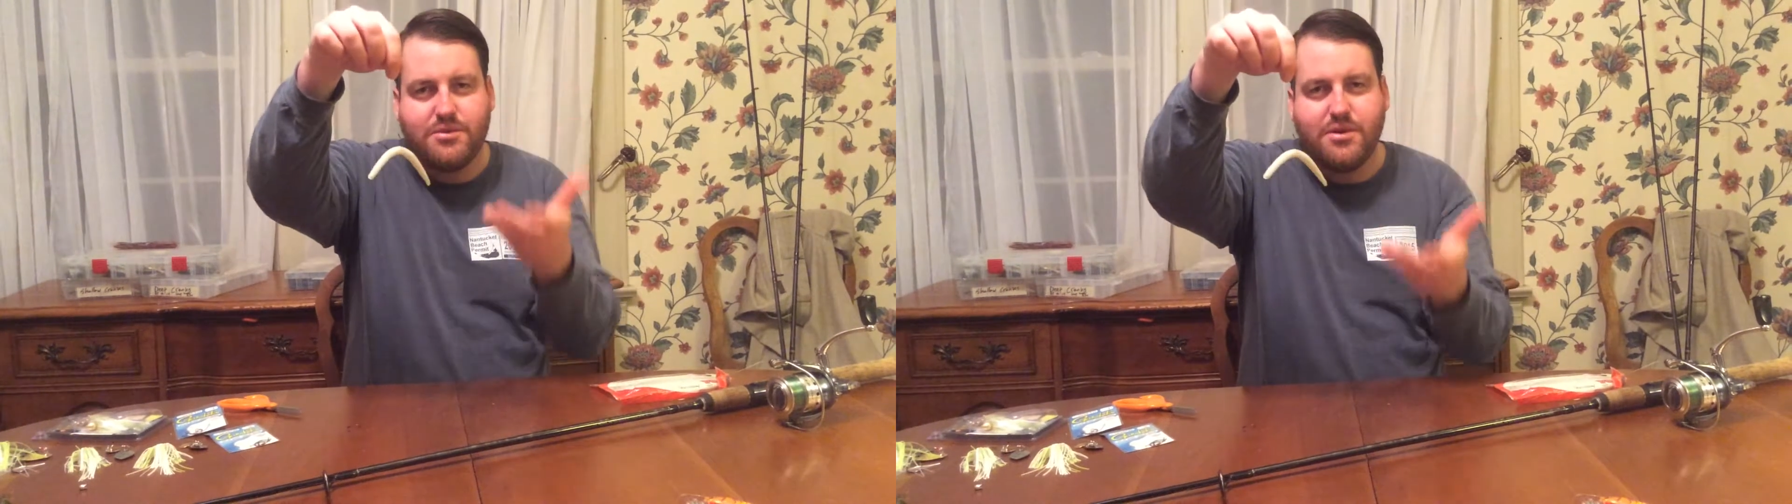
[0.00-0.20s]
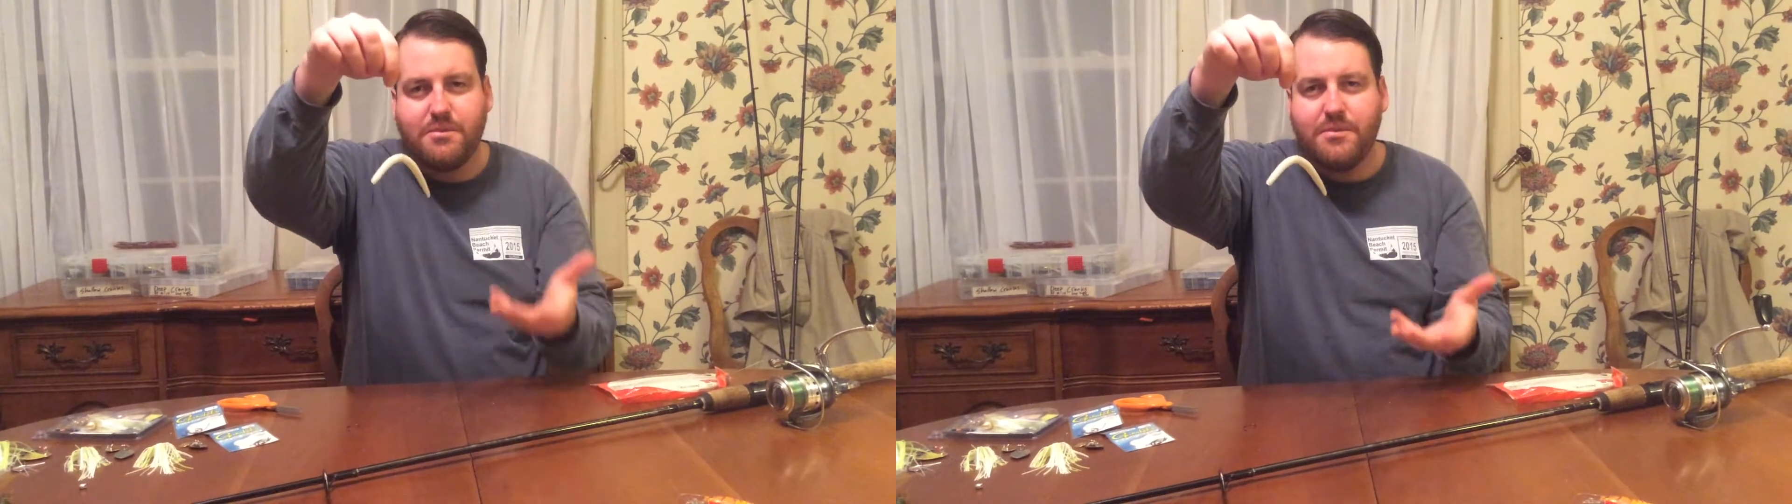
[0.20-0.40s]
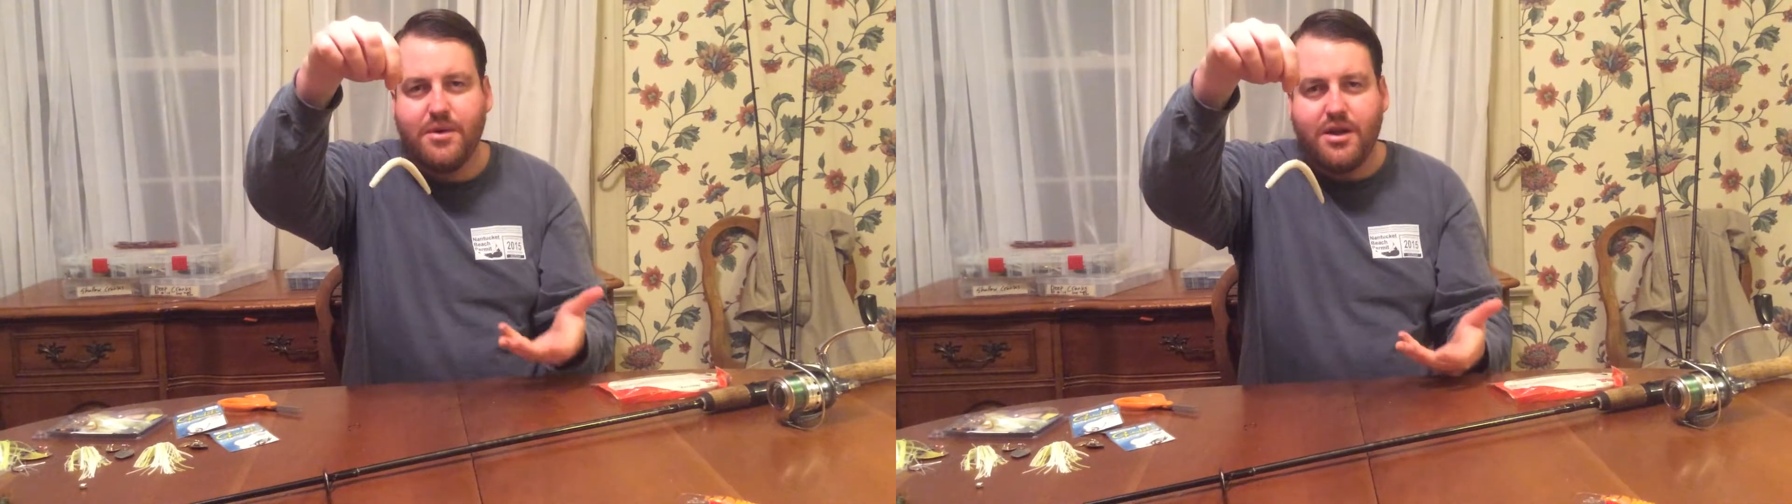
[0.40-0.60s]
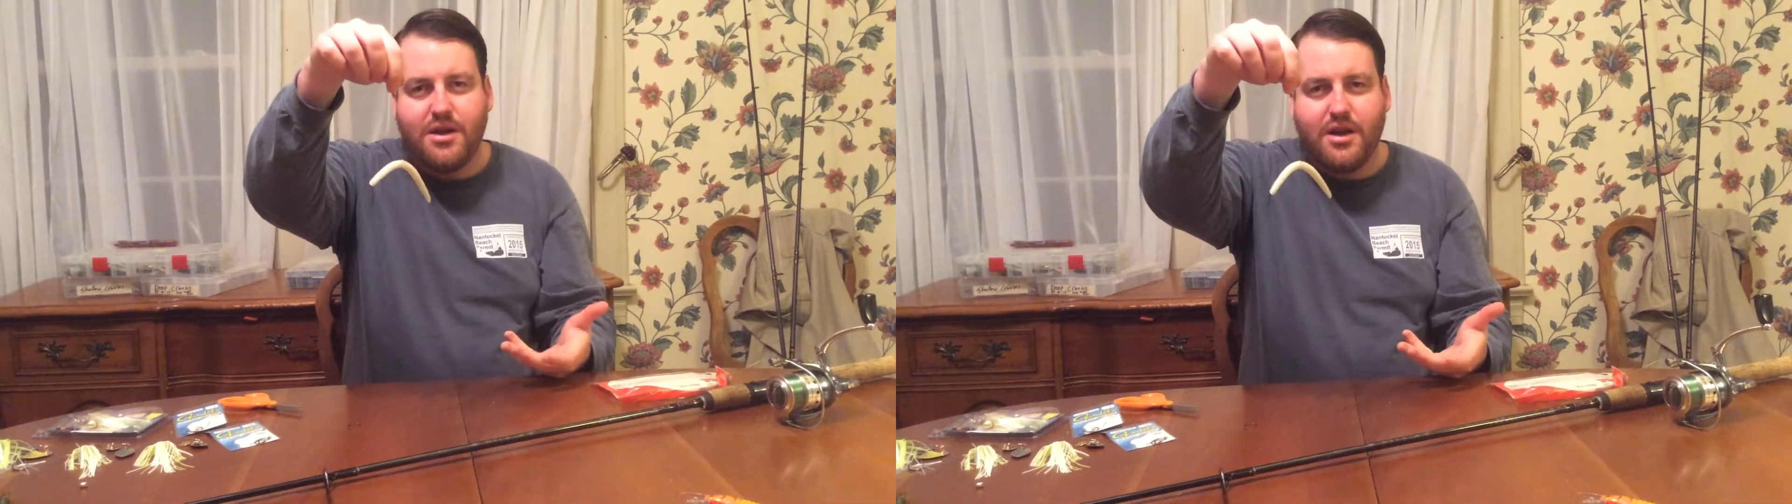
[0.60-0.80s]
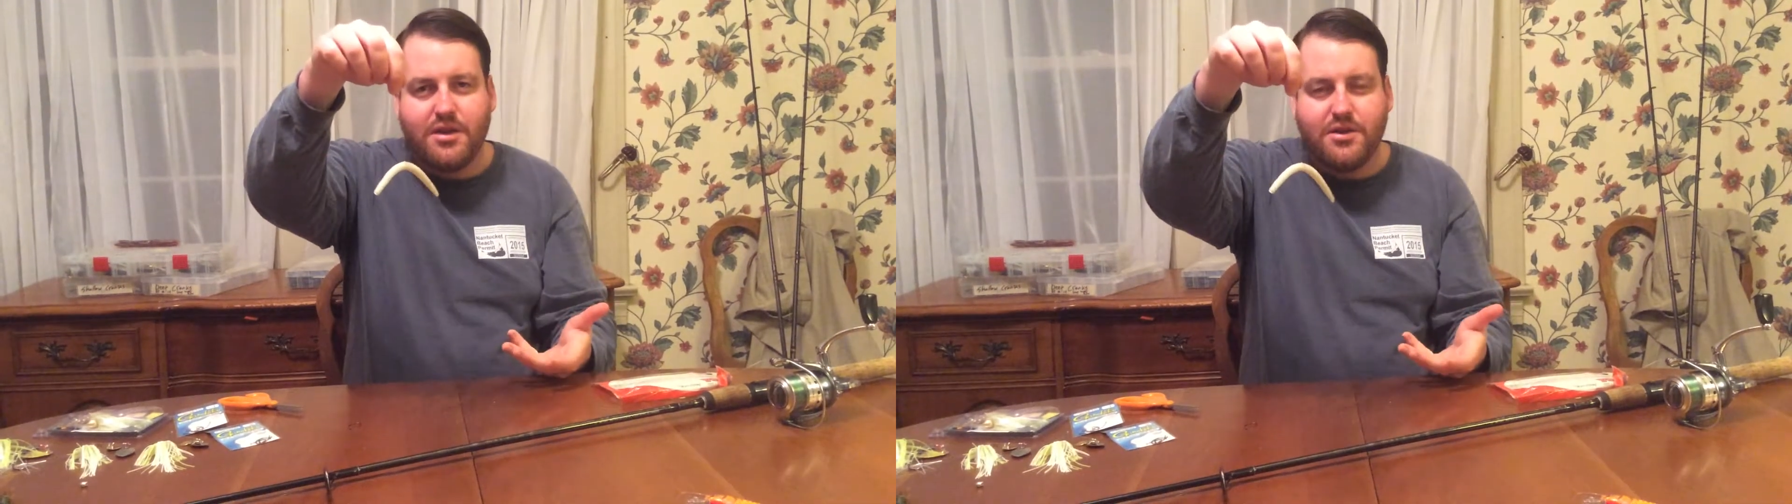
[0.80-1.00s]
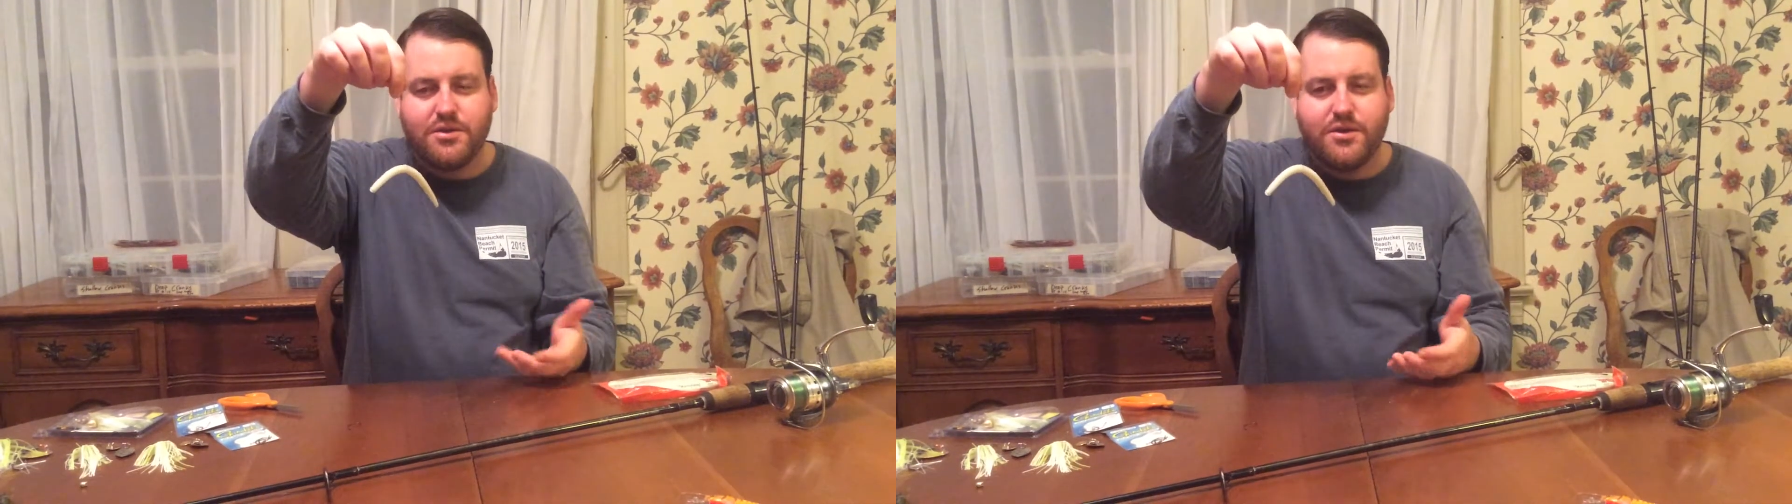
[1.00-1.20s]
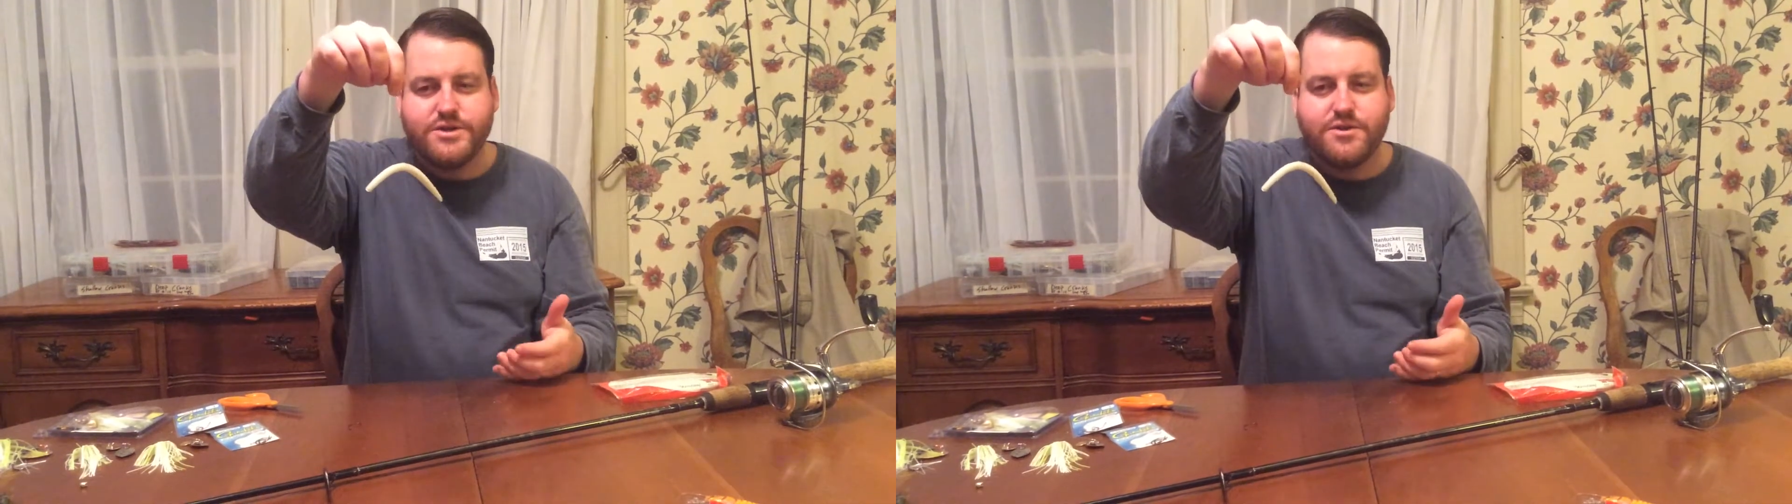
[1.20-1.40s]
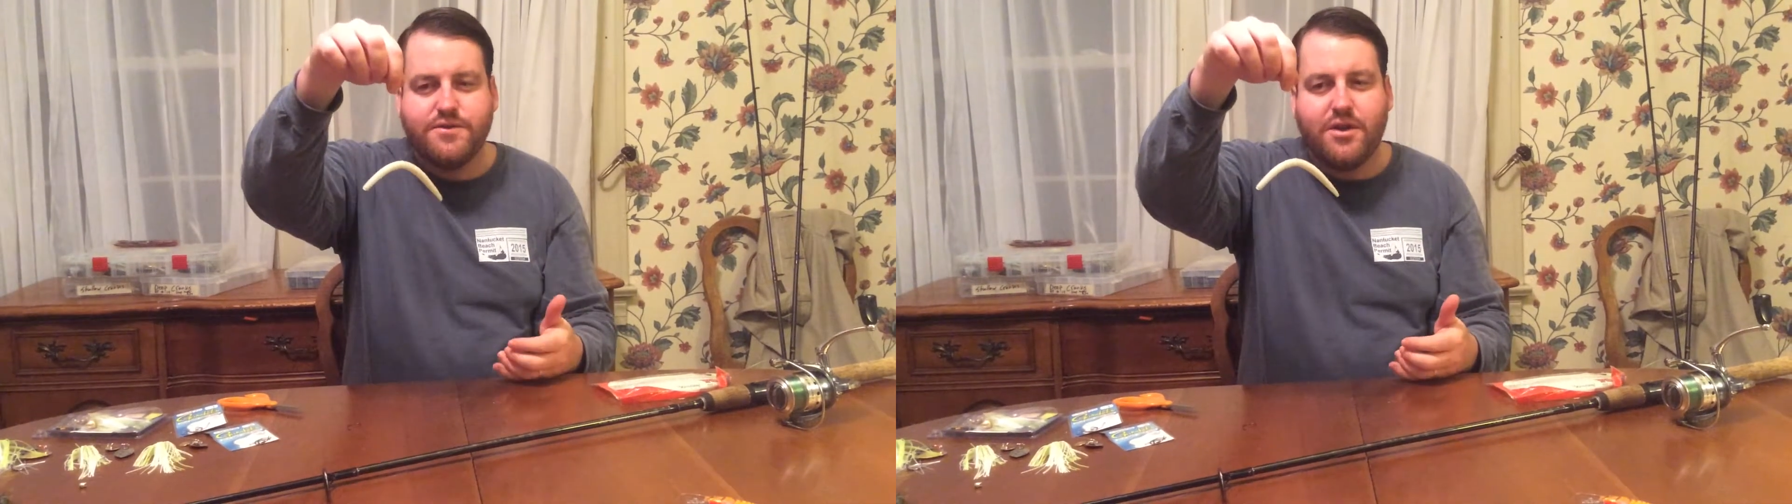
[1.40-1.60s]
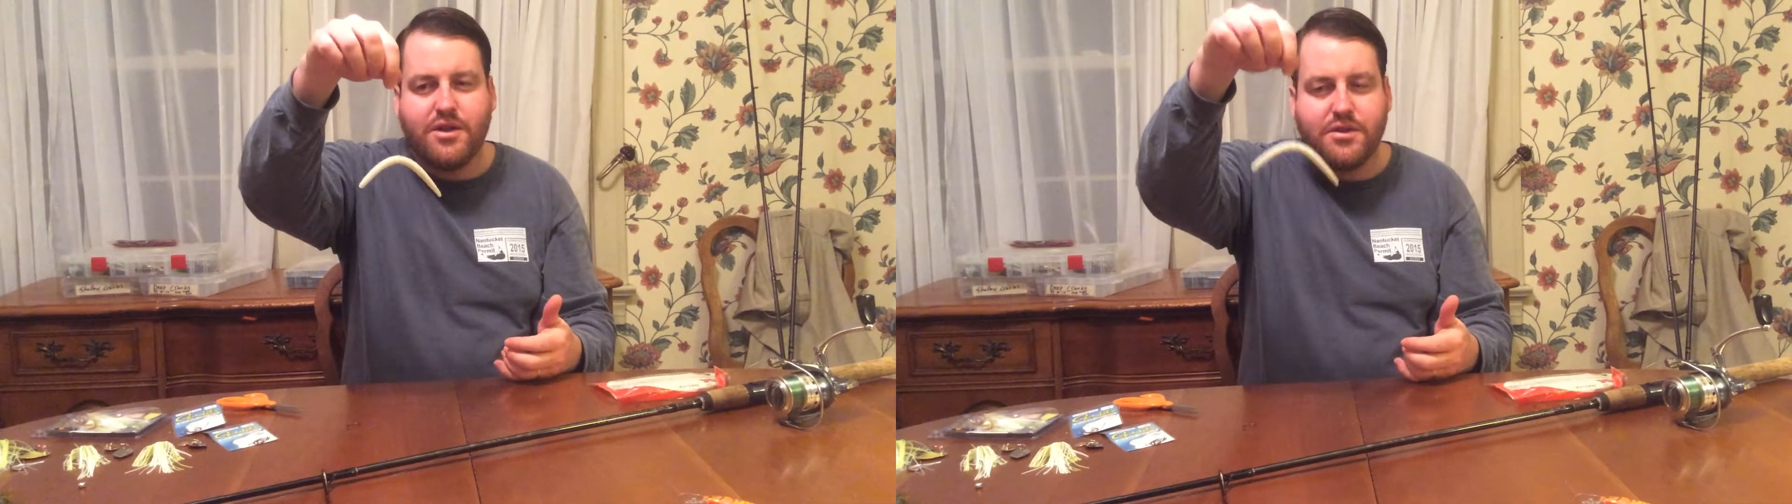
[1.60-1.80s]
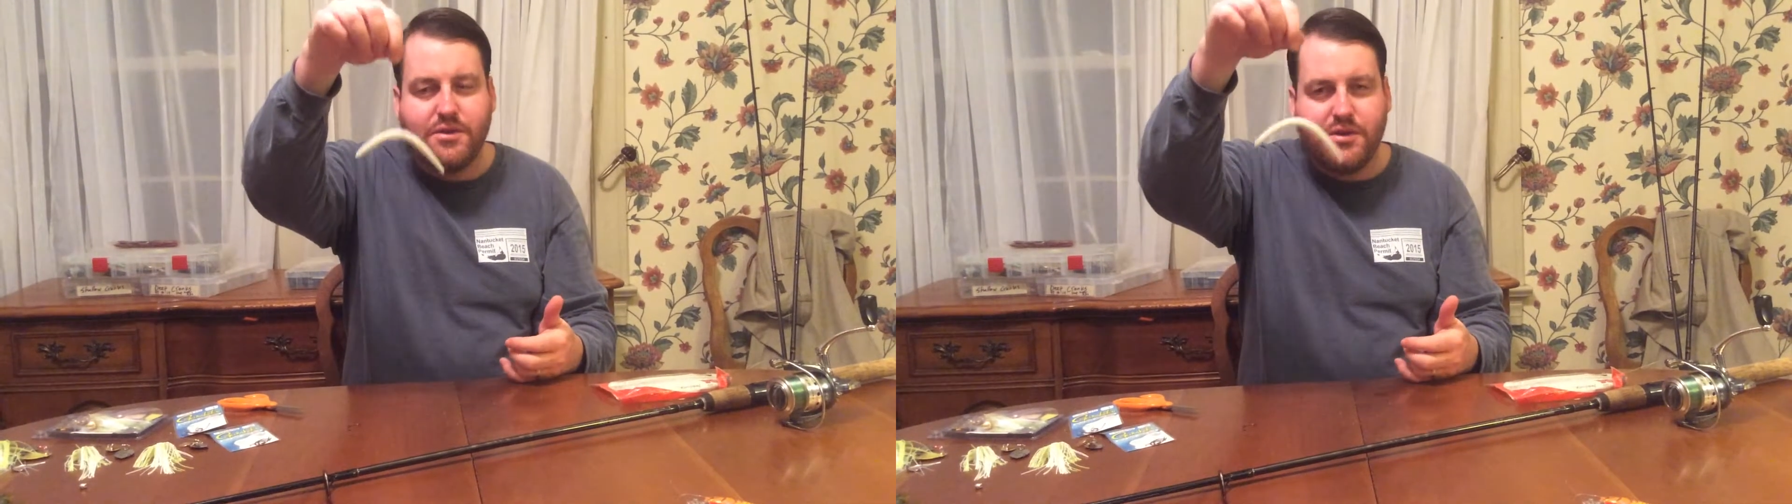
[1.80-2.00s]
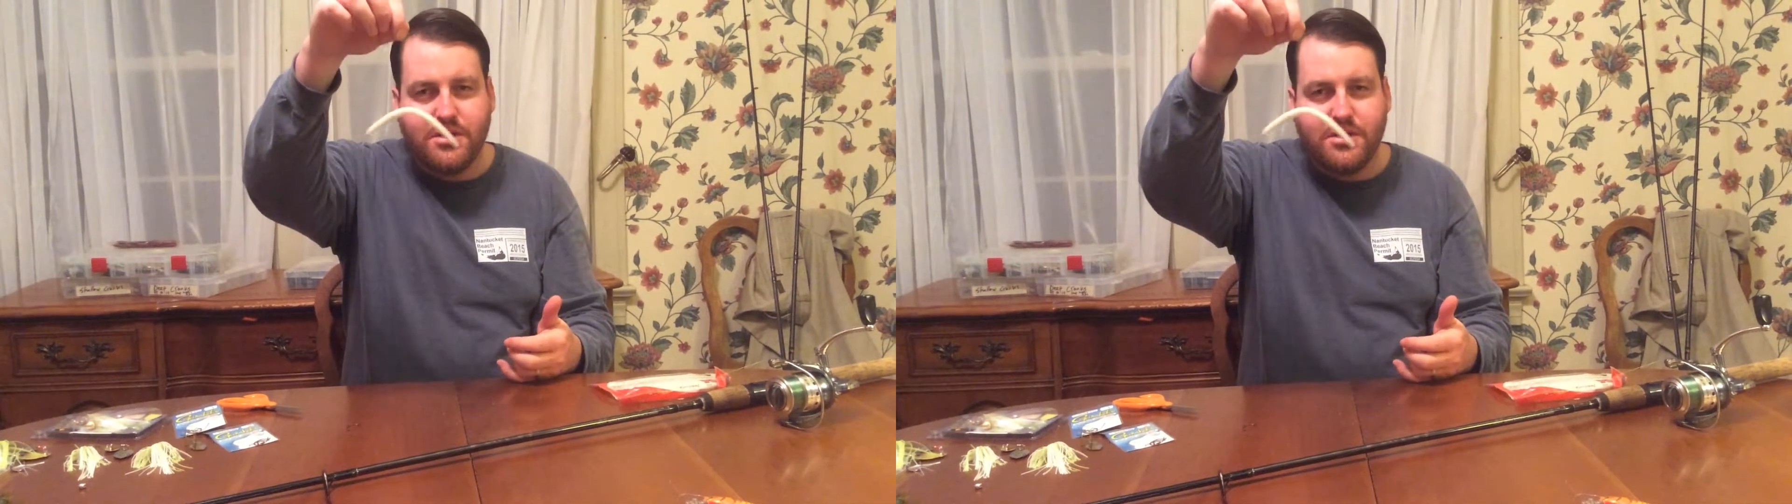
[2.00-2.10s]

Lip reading: some kind of little creature falling through.